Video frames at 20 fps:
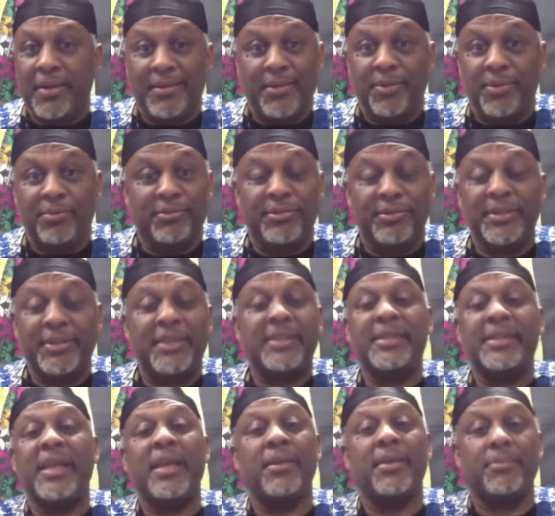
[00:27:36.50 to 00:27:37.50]
let's
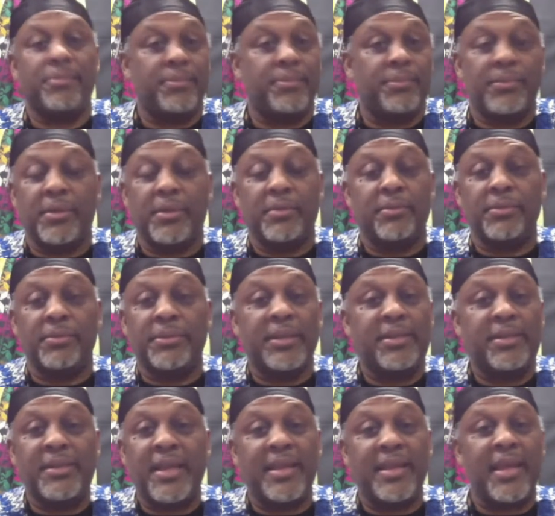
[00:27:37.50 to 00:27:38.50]
say
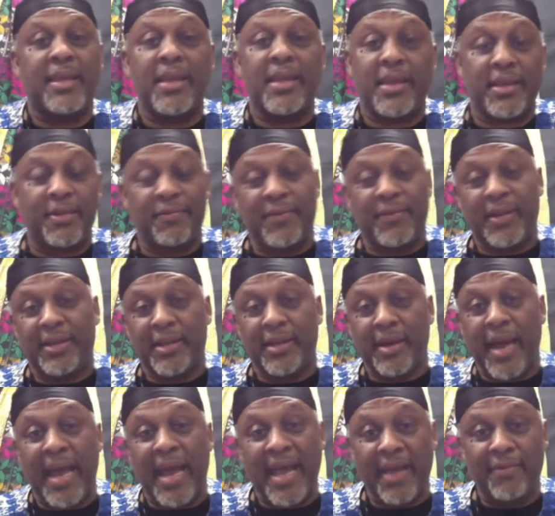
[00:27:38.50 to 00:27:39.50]
they get convicted.
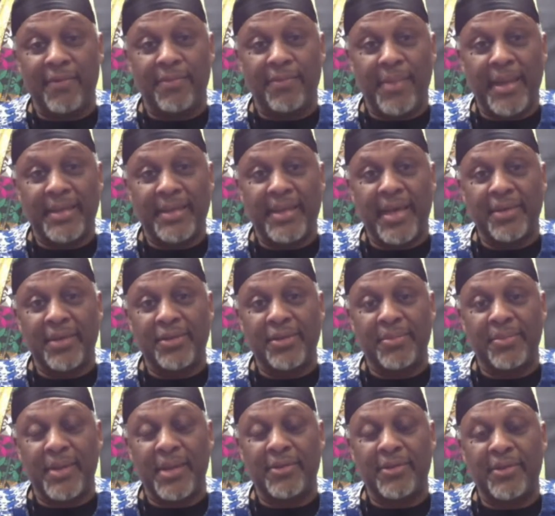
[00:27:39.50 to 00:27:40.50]
I have my doubts
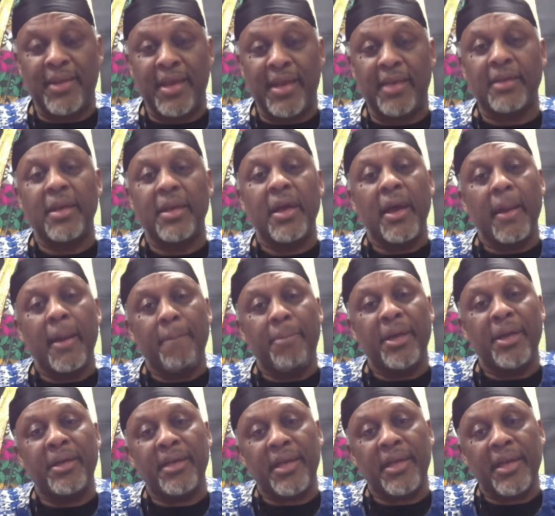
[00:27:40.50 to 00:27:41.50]
about that,
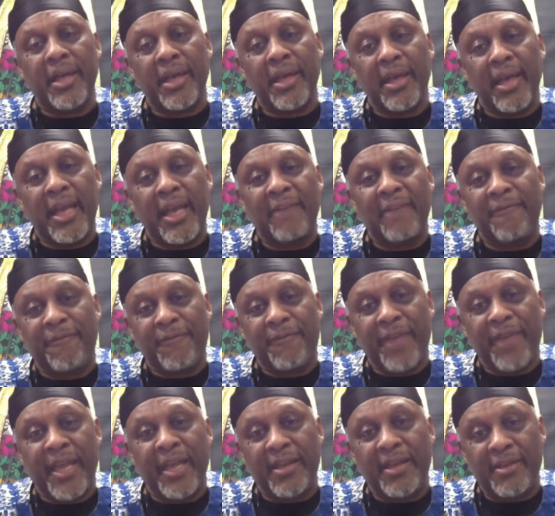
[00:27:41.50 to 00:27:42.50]
but if
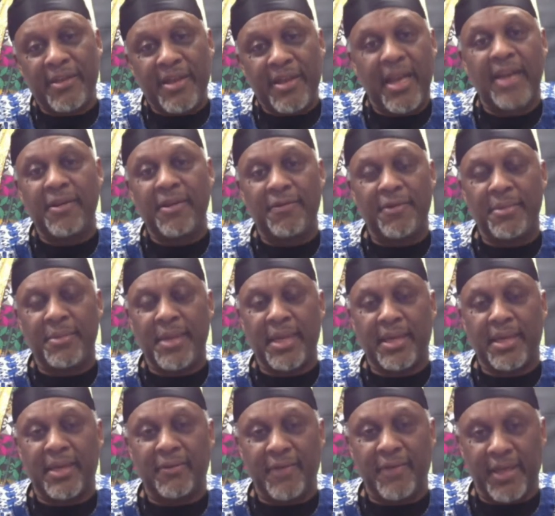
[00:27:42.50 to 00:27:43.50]
none of them get
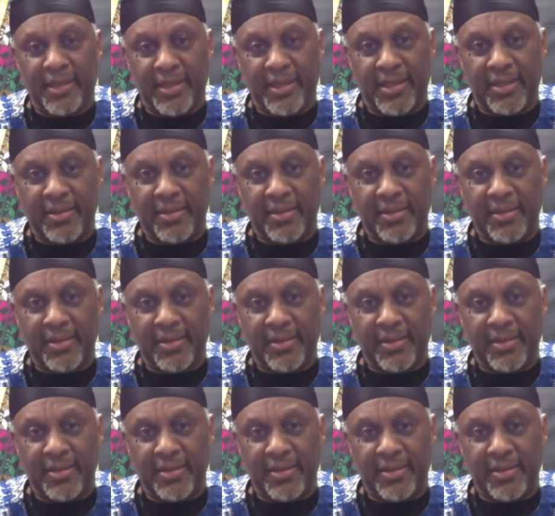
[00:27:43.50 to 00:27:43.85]
convicted,